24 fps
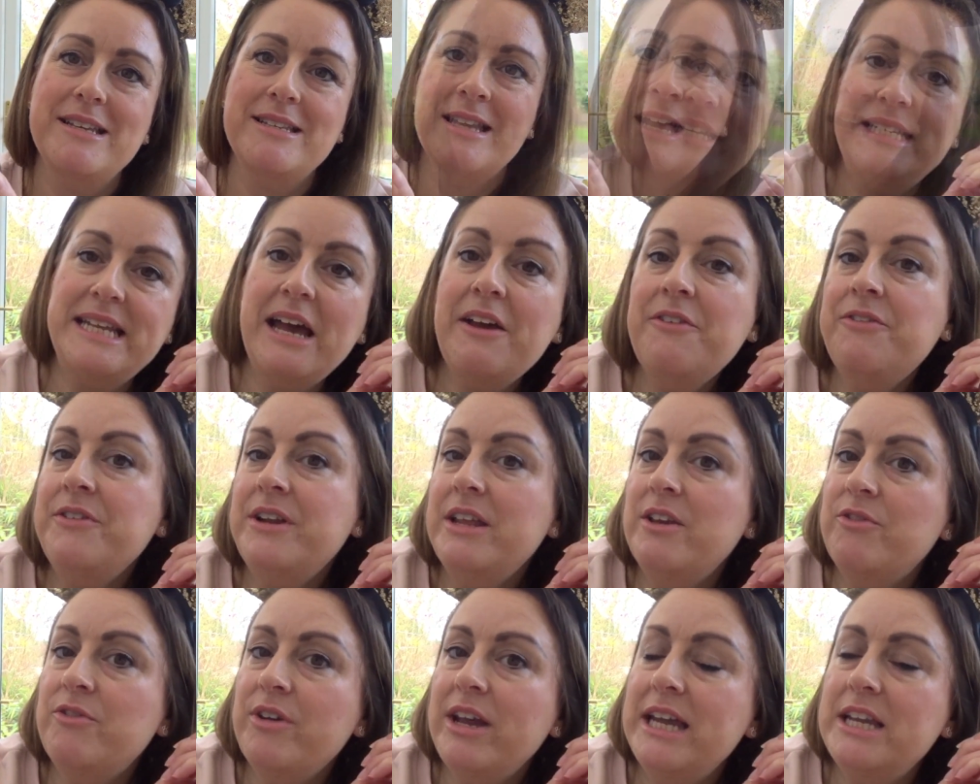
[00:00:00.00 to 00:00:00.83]
They
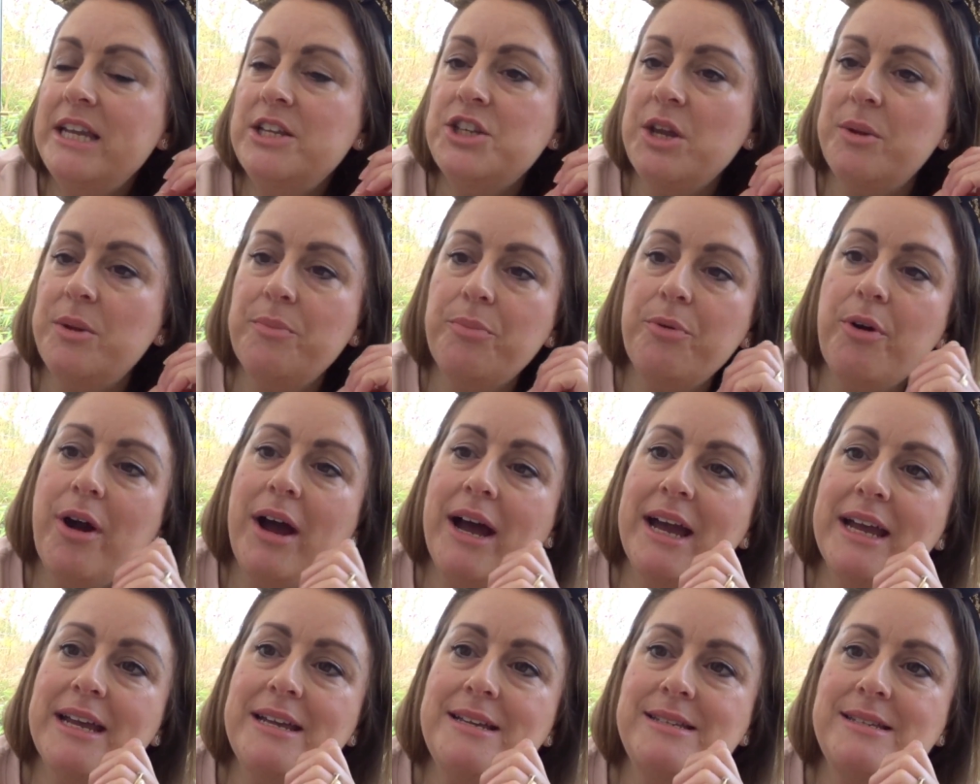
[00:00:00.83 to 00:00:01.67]
definitely range in
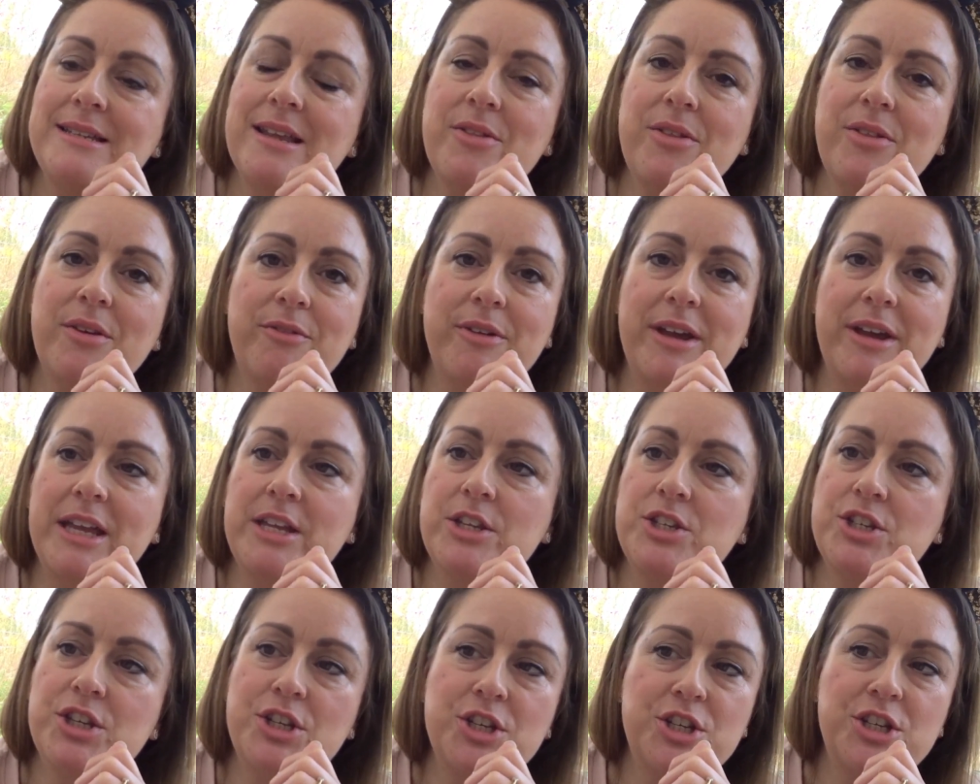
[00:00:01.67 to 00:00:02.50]
price, they
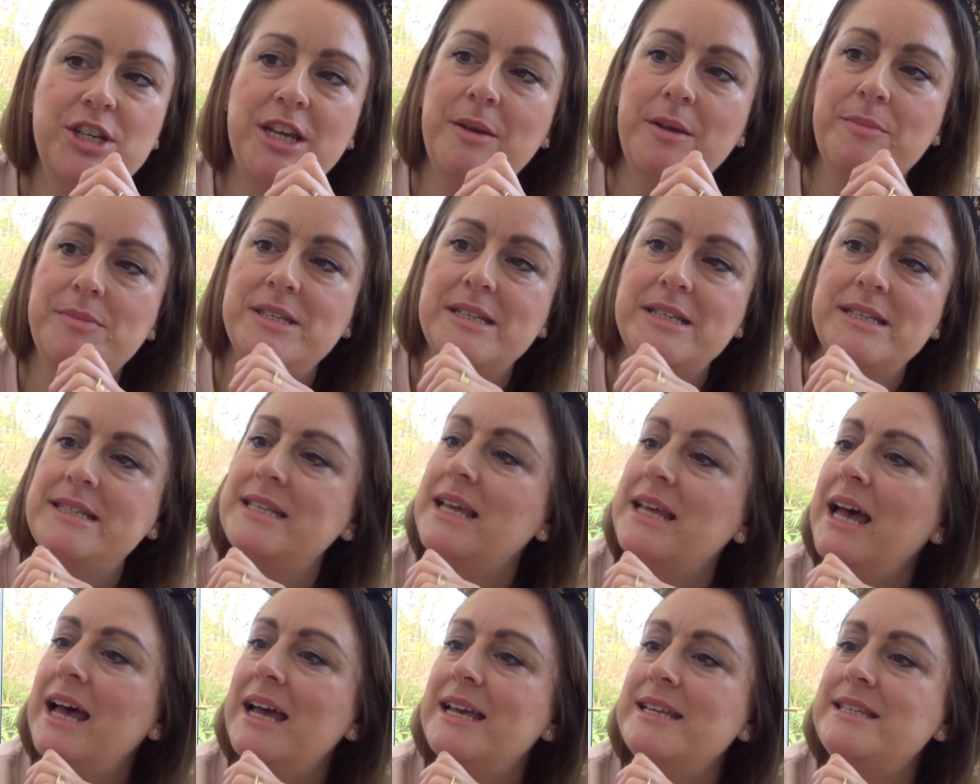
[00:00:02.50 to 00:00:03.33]
range in shapes and
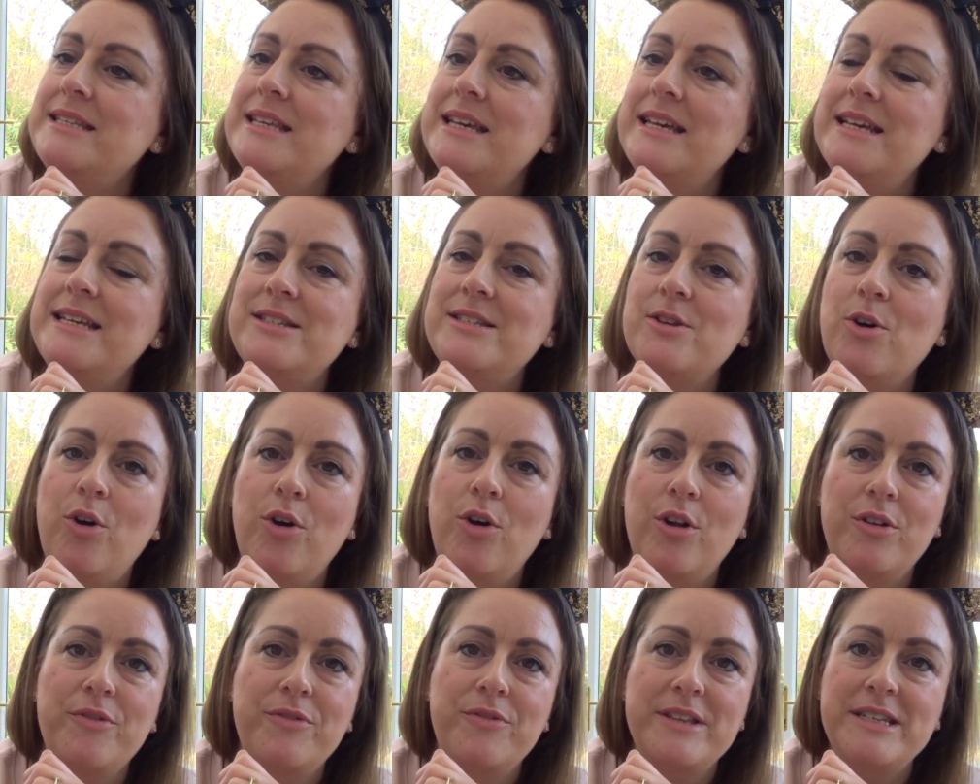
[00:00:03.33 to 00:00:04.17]
sizes,
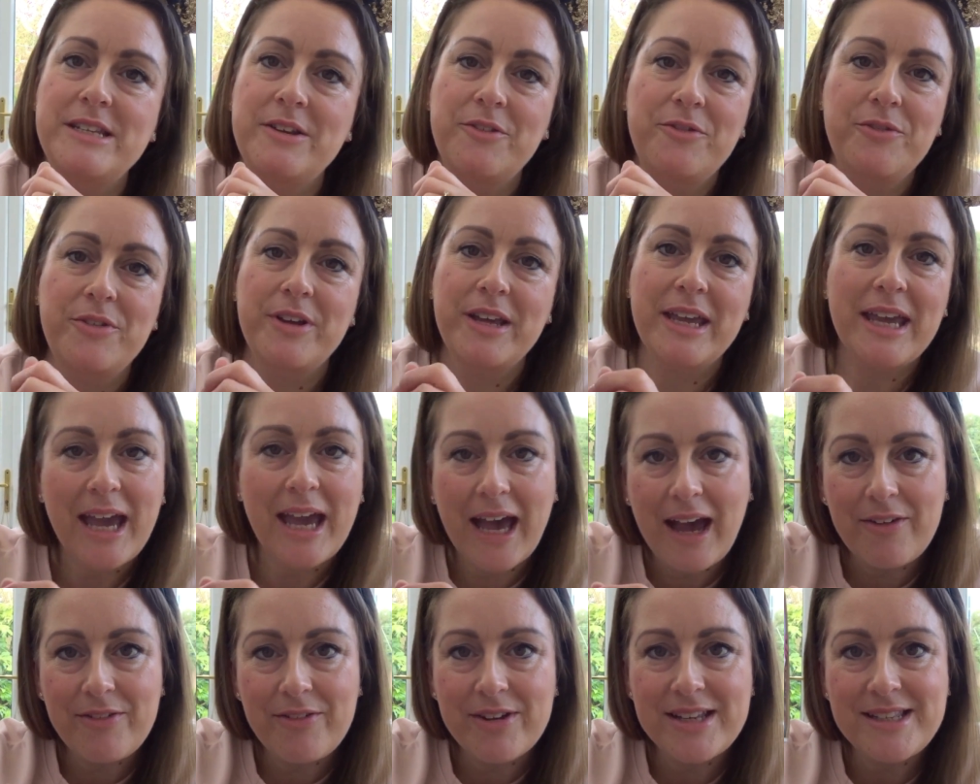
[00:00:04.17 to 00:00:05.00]
all of the different
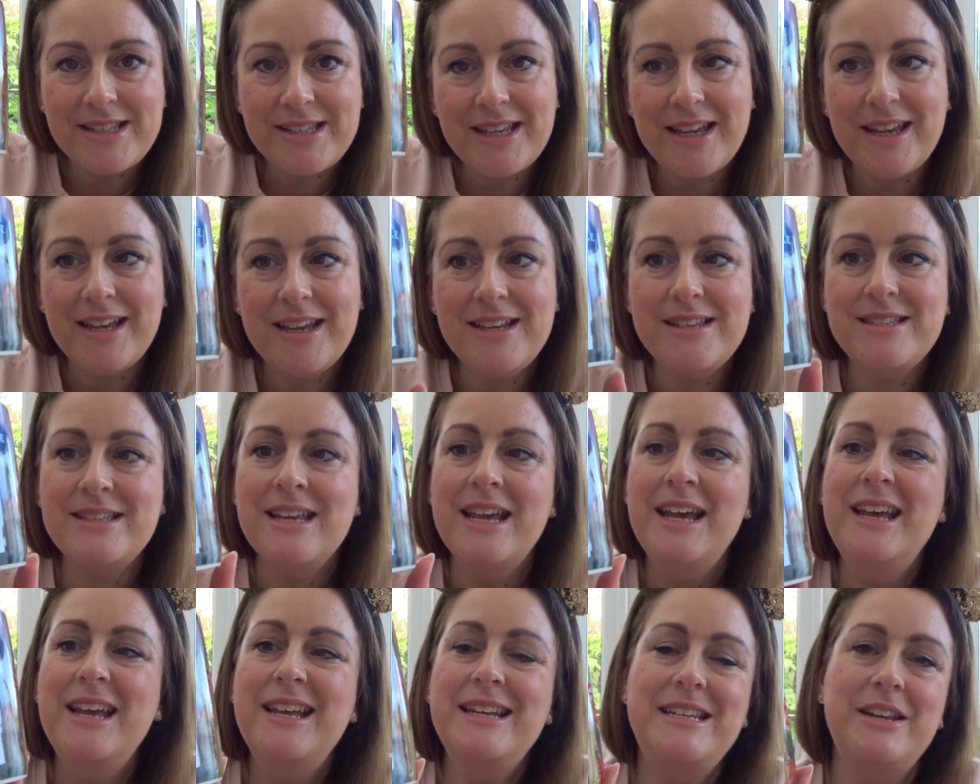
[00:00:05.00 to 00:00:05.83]
characters,
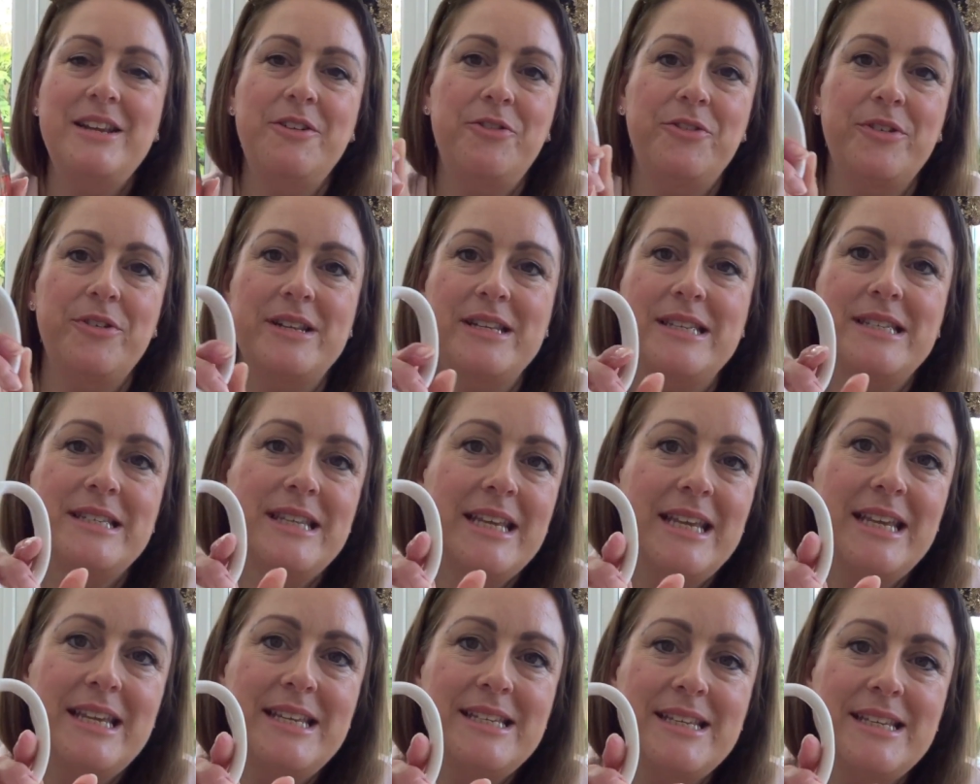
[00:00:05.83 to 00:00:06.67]
different
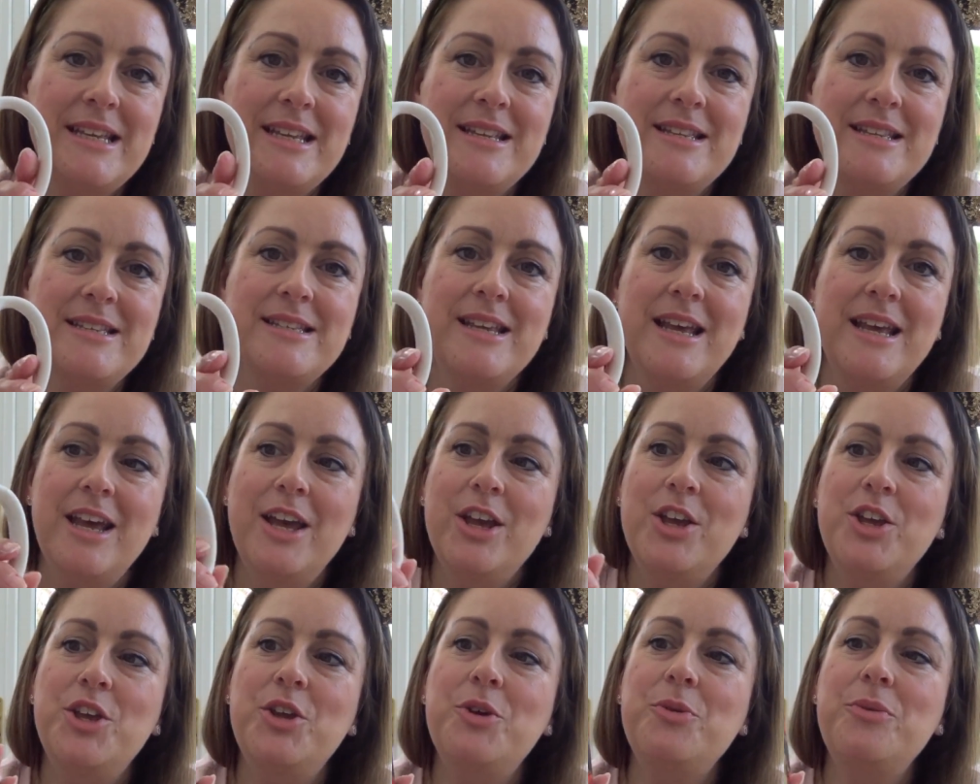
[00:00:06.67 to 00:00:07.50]
seasons,
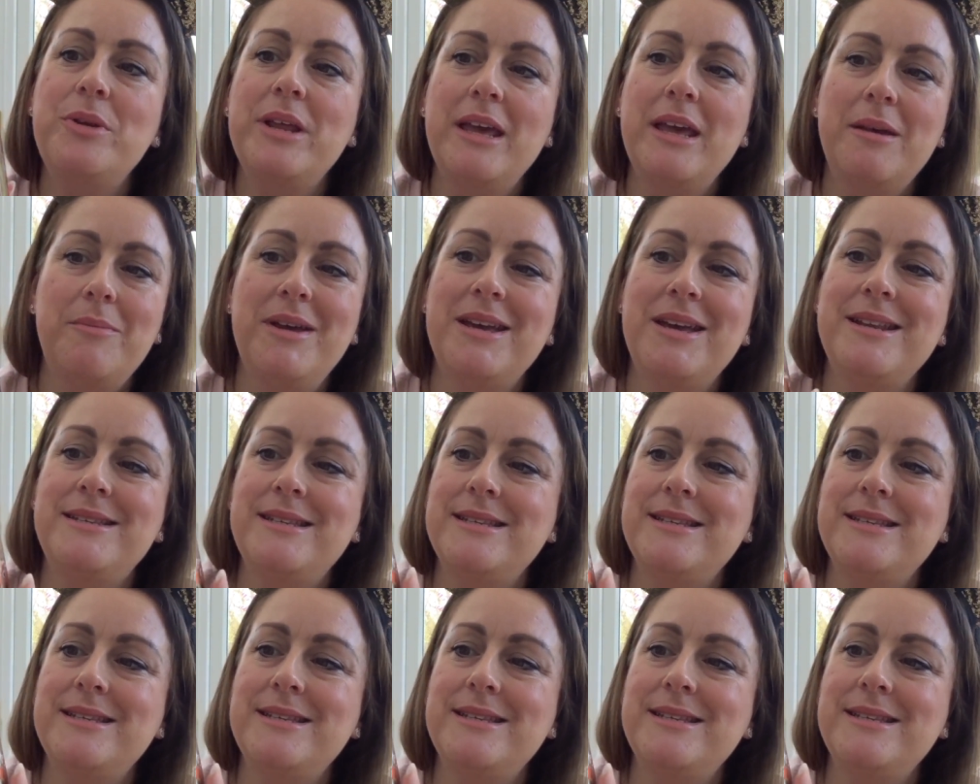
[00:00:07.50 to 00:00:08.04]
you name it.